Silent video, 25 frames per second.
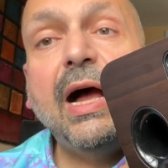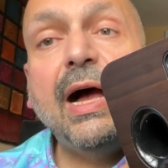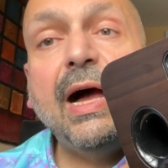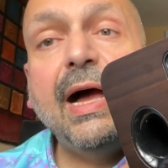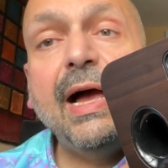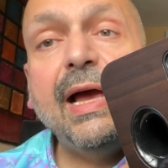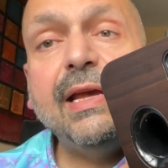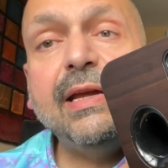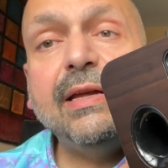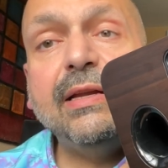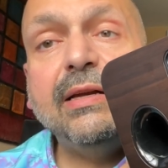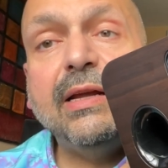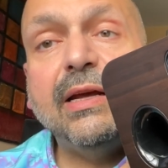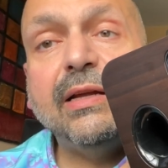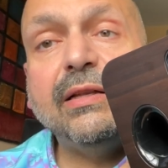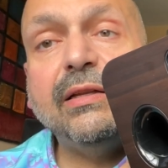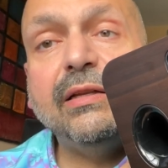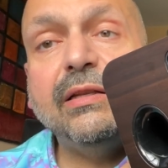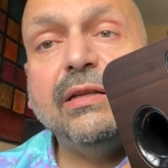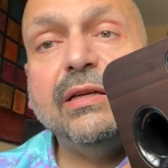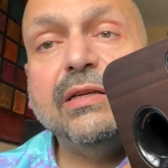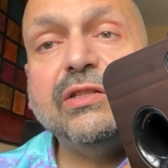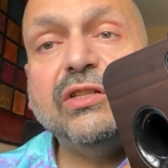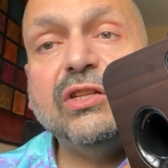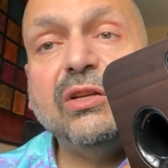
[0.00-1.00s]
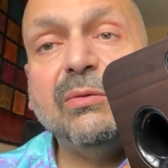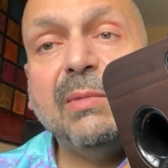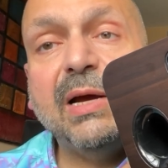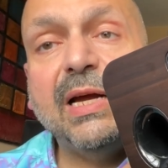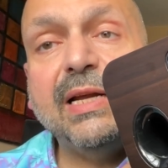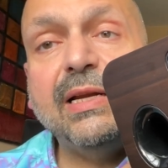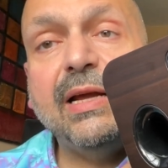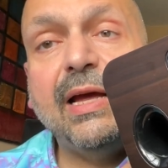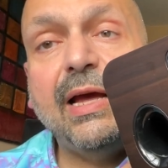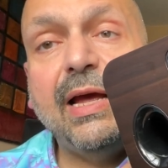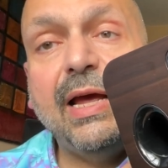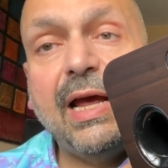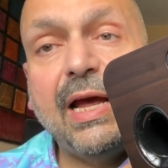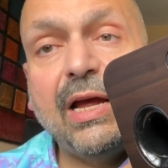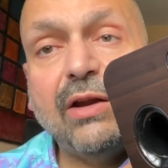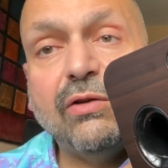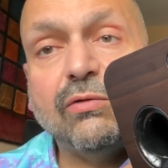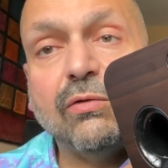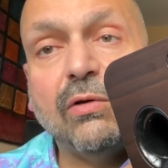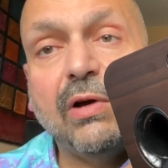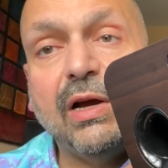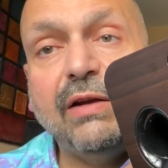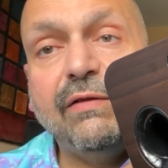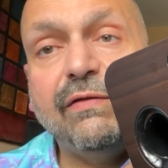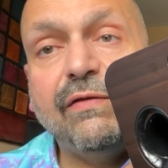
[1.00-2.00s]
I connected this to my
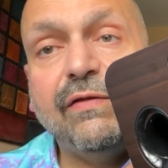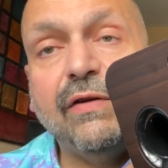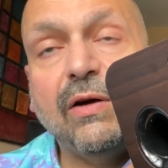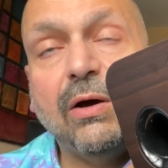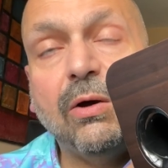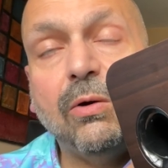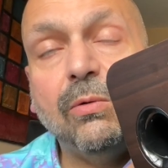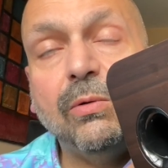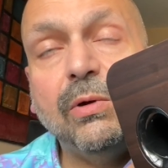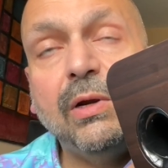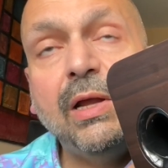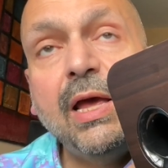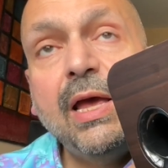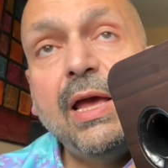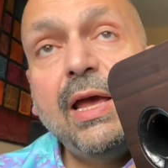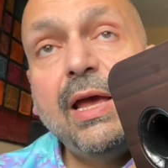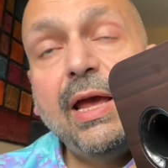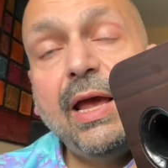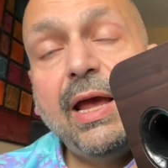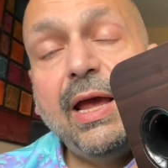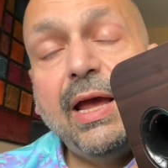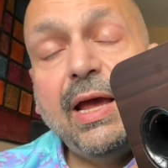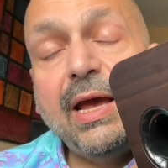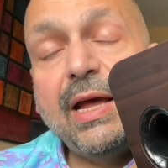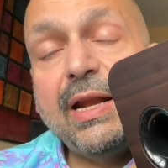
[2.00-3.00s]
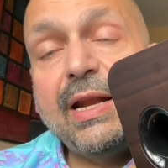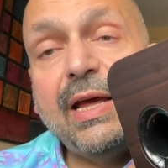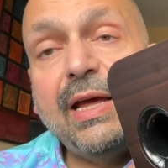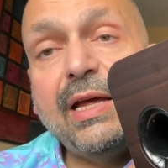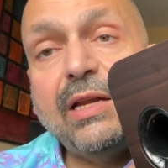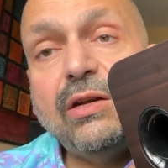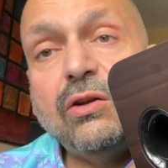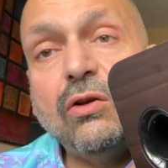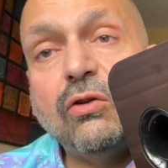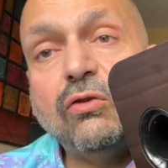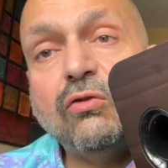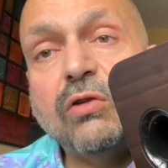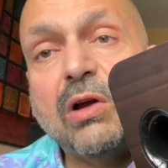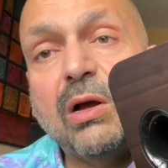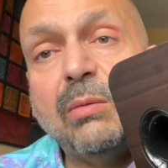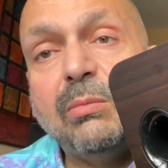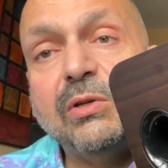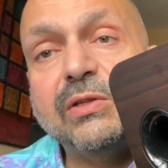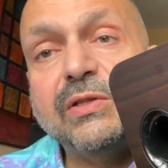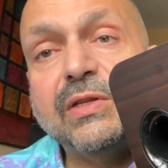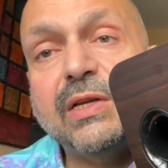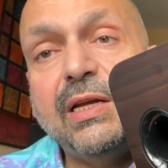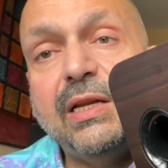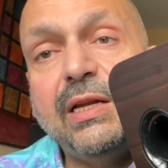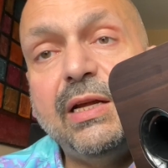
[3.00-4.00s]
Android phone, and I had no
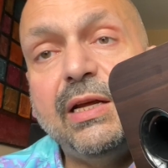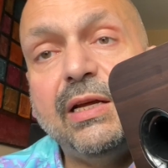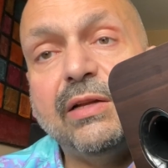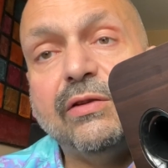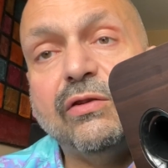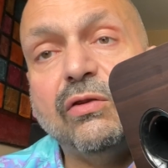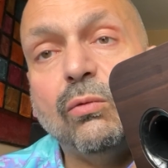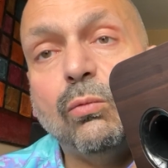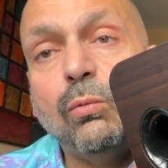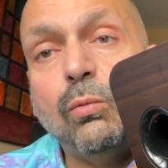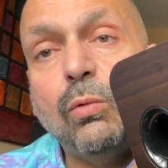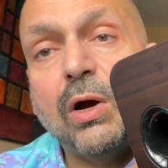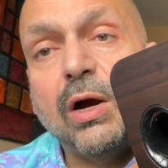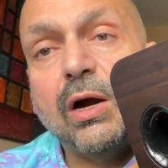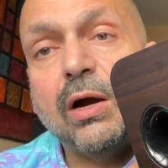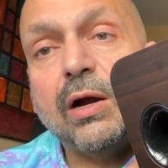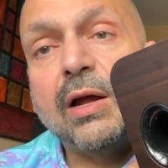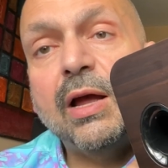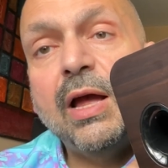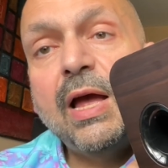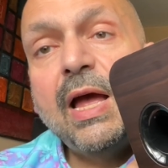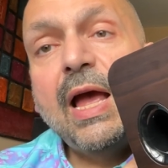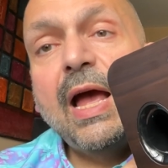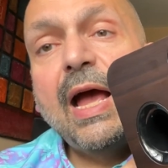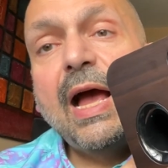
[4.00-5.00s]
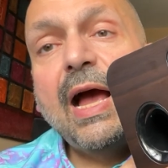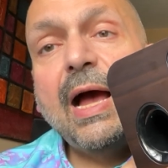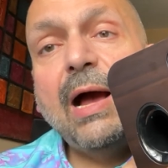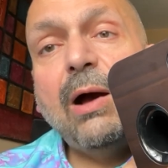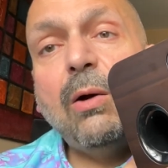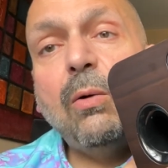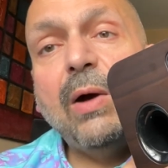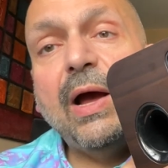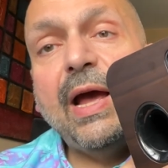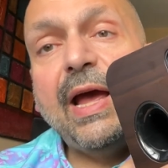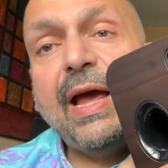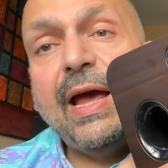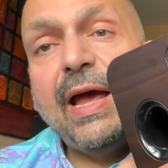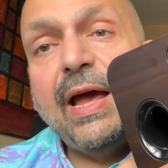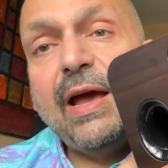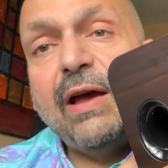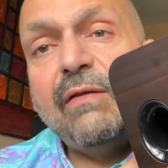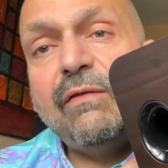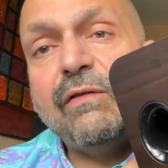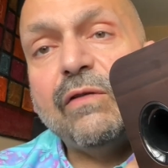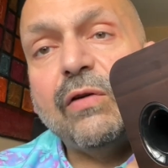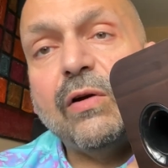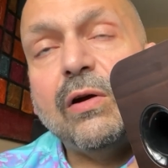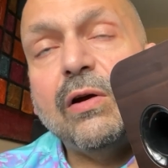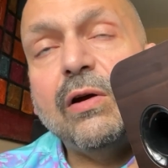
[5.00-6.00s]
troubles getting it to work.
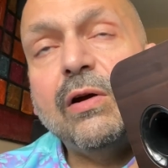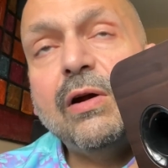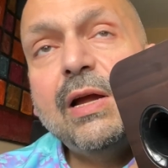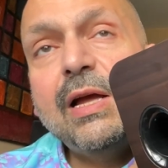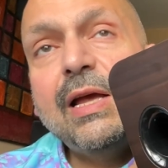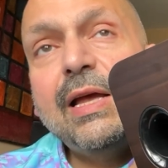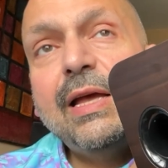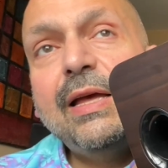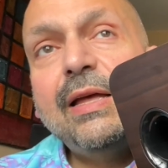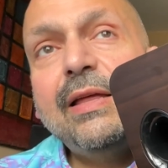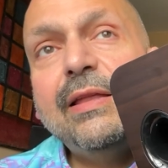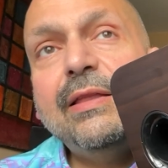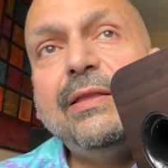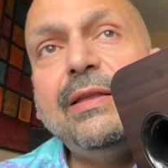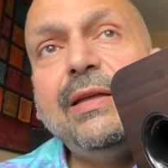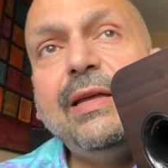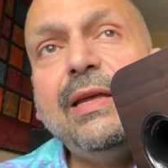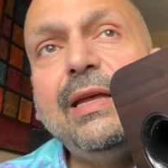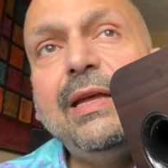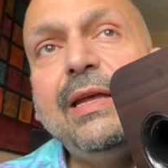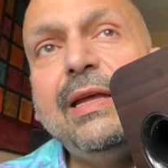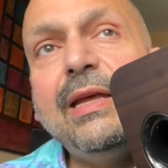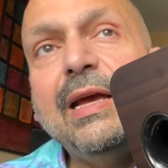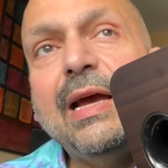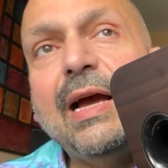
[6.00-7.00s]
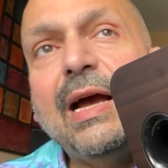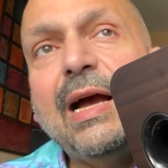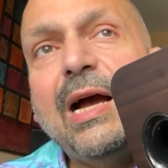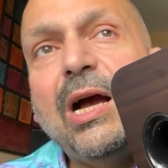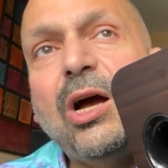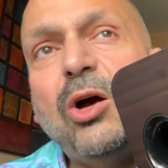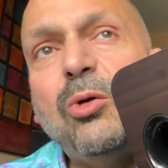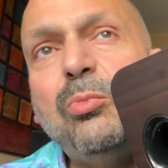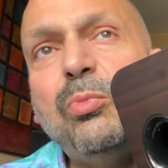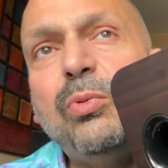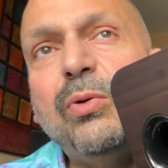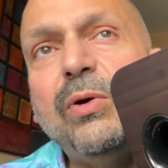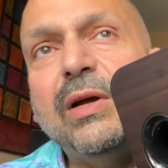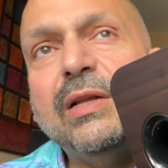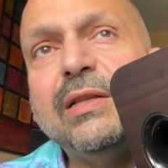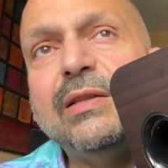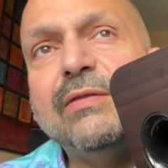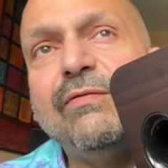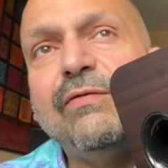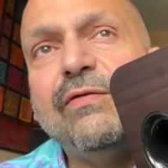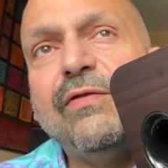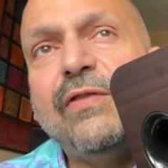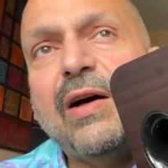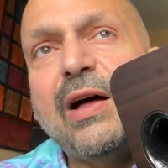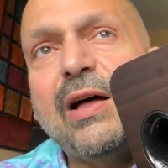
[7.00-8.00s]
However, the output
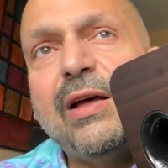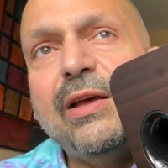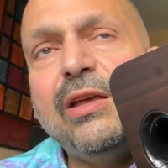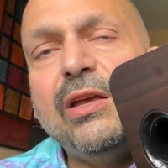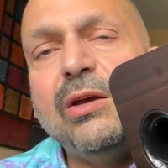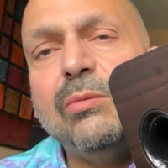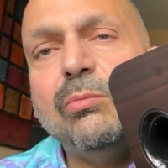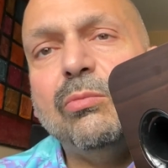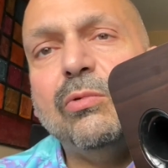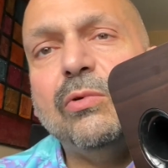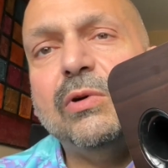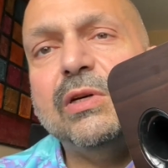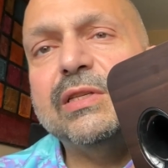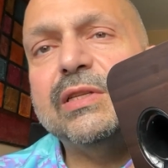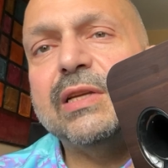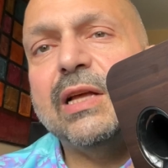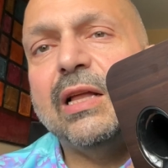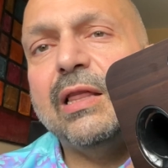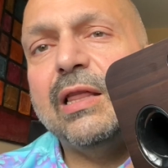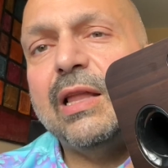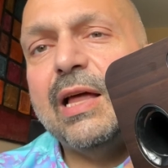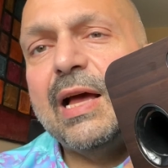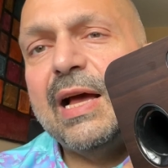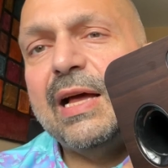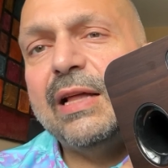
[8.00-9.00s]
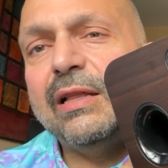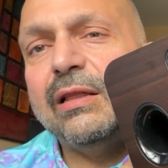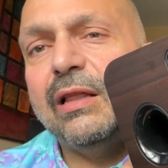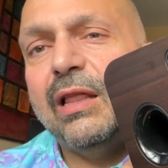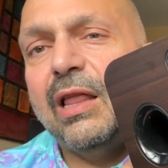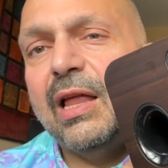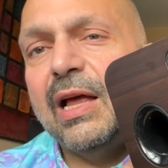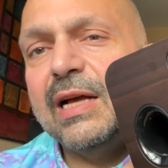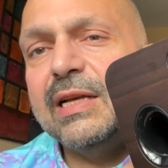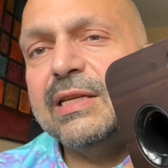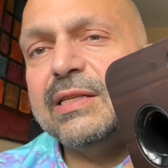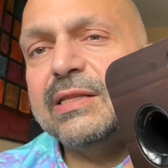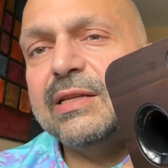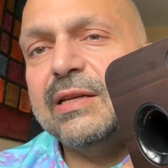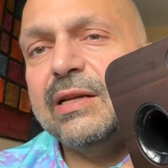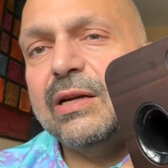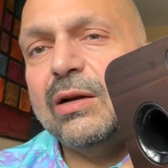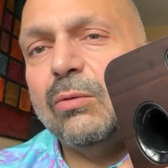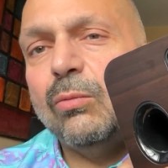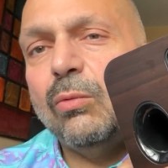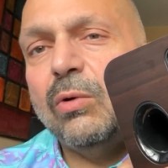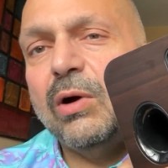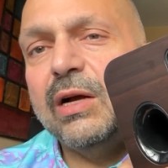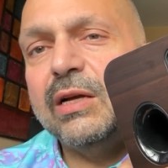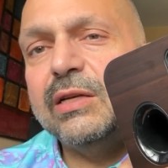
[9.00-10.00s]
volume was a lot less than
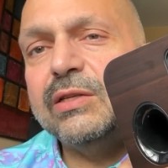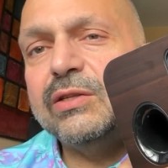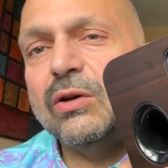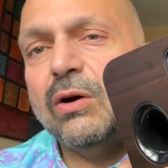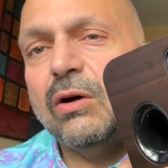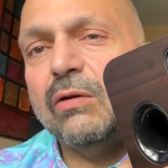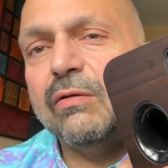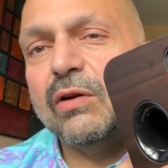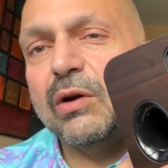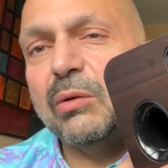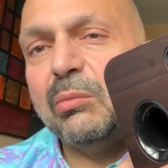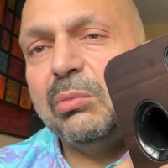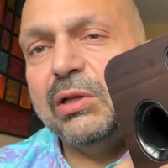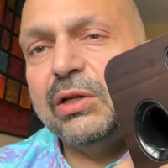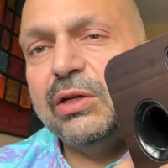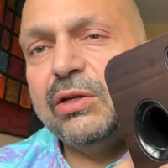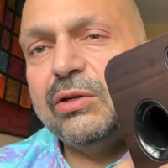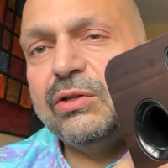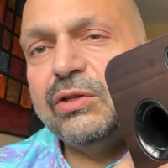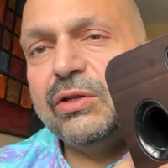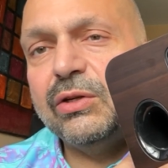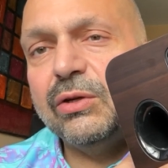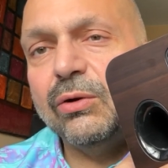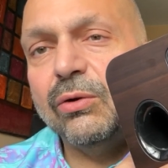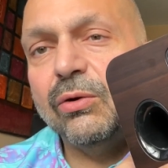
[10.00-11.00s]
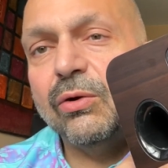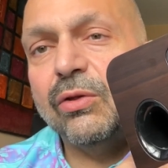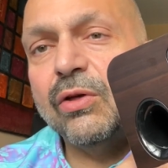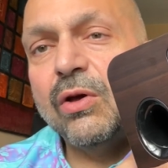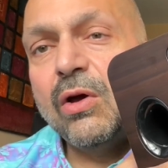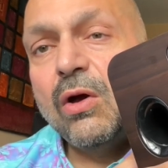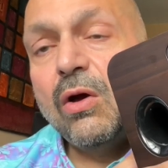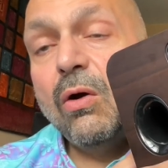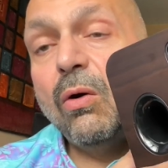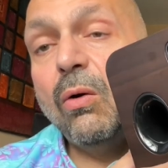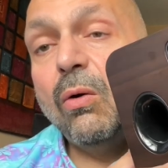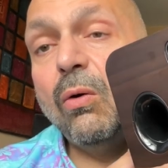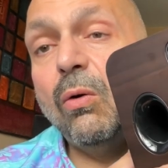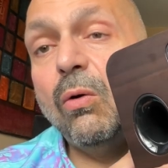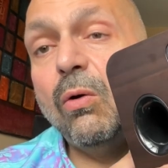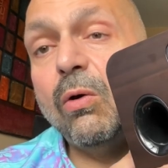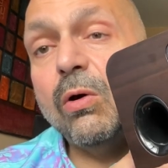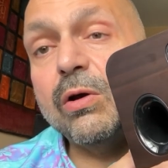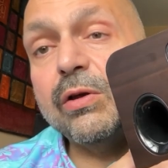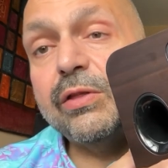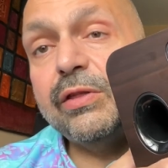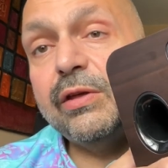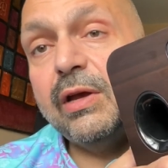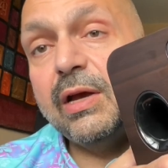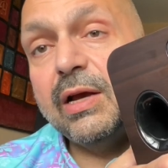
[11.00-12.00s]
it was over Bluetooth
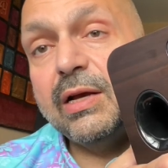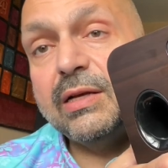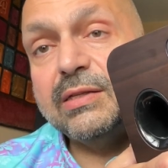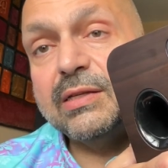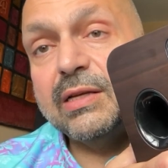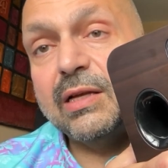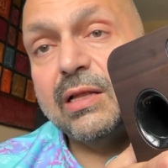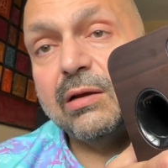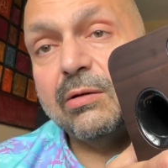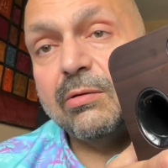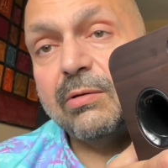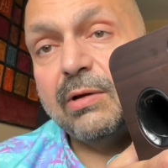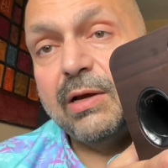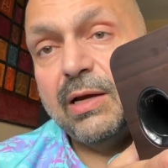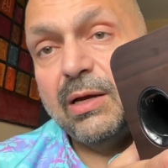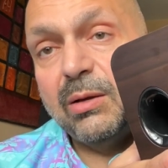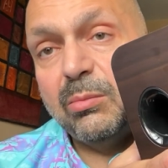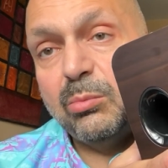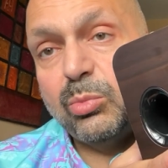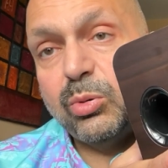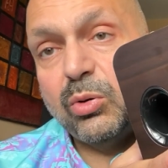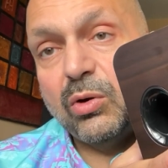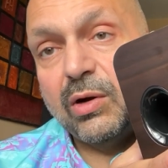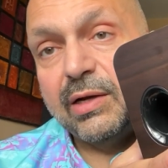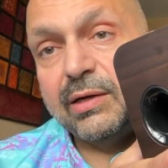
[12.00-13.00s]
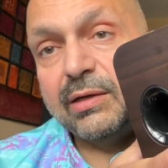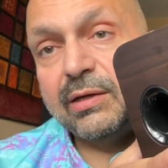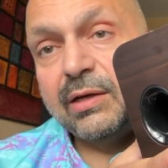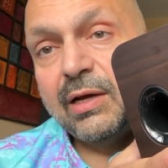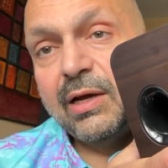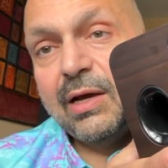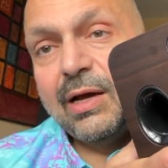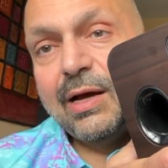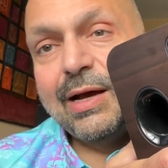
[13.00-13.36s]
or the auxiliary input.